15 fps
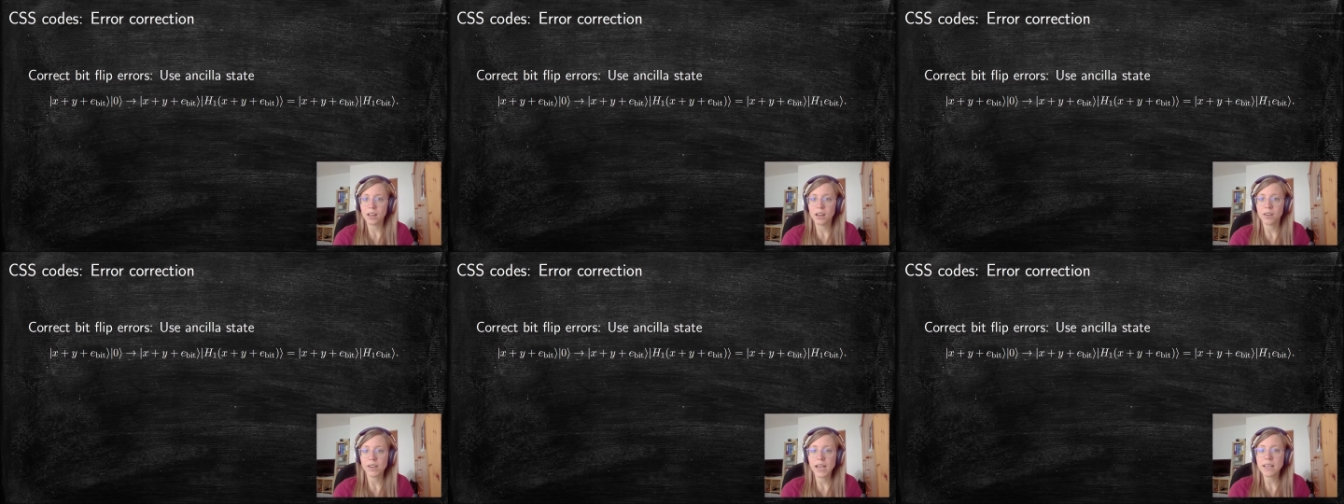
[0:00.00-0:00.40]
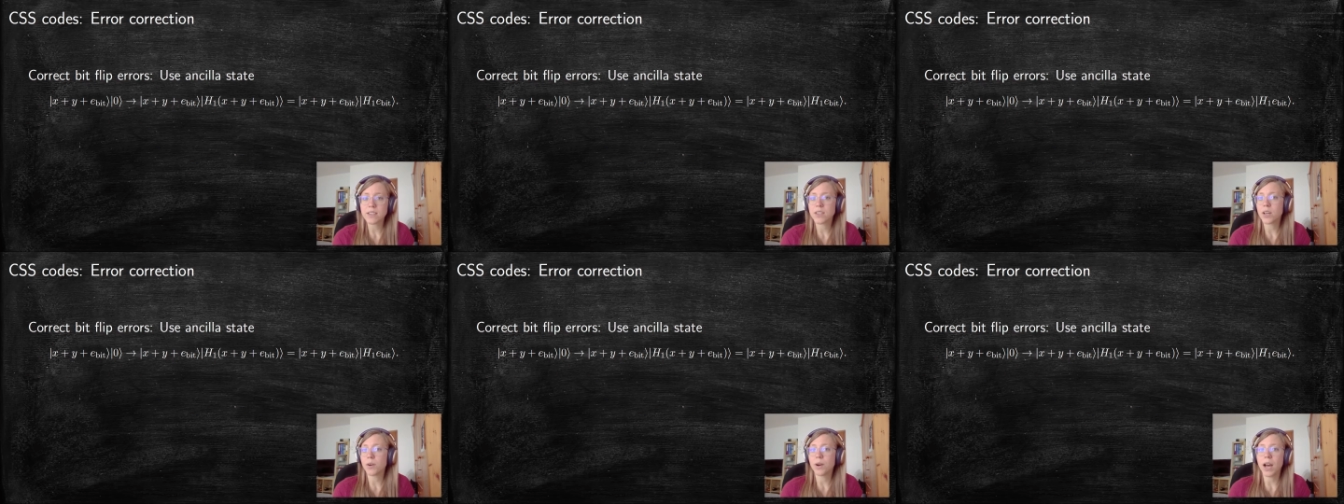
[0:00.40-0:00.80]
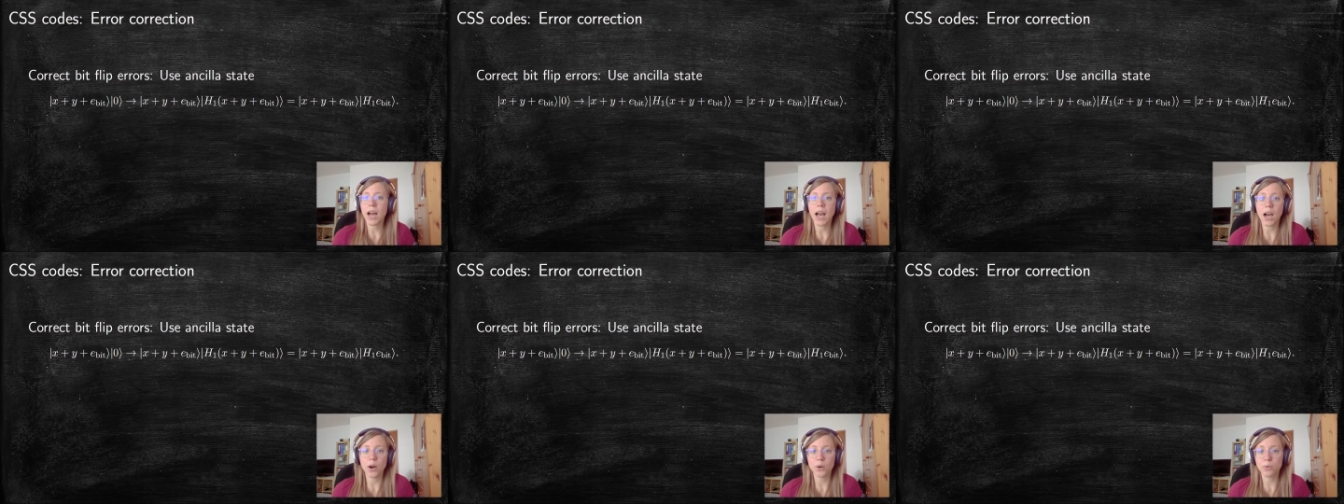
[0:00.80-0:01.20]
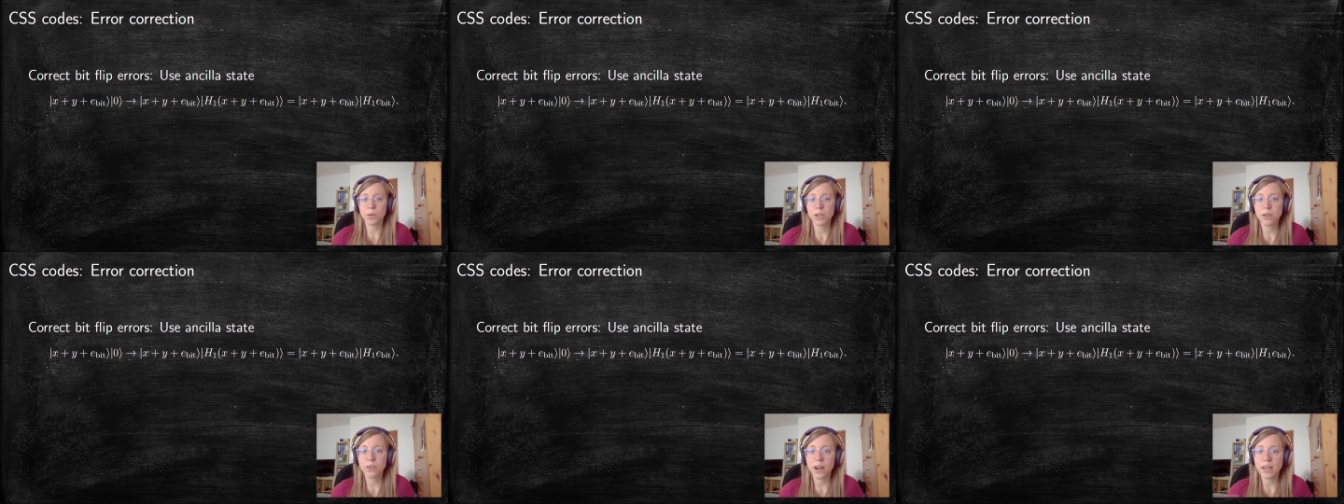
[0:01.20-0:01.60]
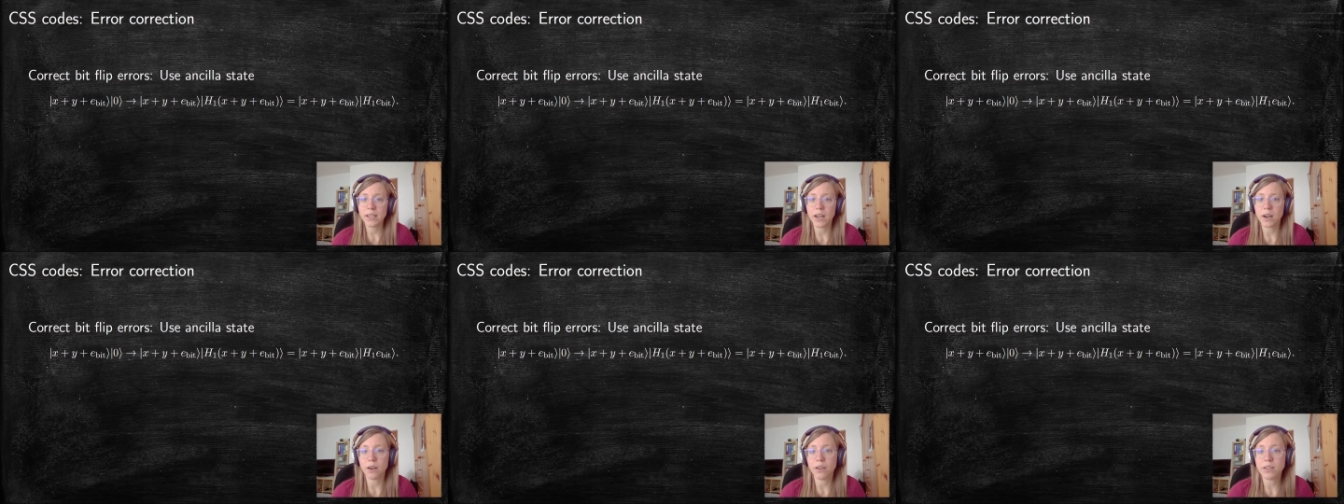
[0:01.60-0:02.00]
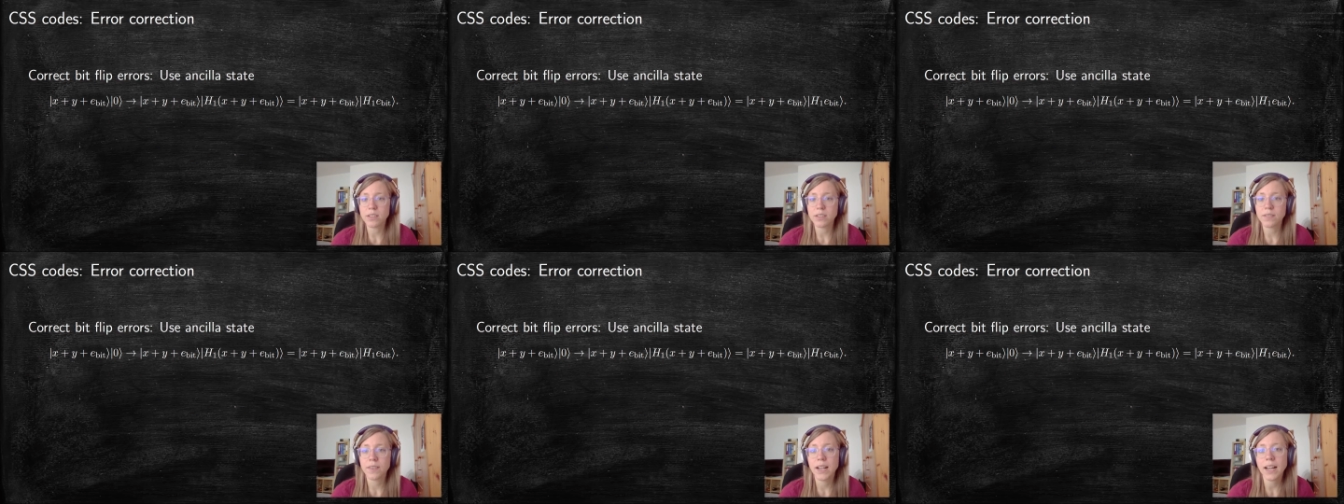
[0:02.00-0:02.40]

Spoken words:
Okay, so how do we correct errors?